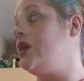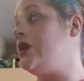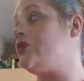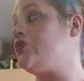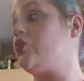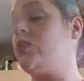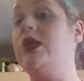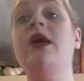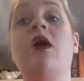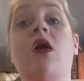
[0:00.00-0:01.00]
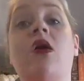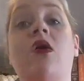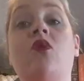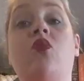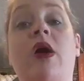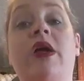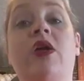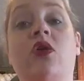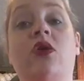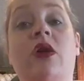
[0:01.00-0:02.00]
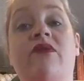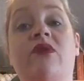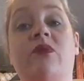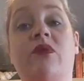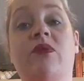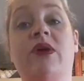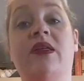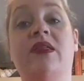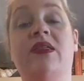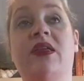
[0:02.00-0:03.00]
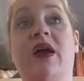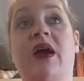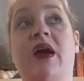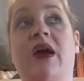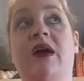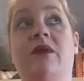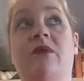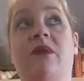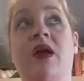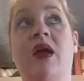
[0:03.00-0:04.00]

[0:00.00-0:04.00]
it's really all what you're comfortable with. Um,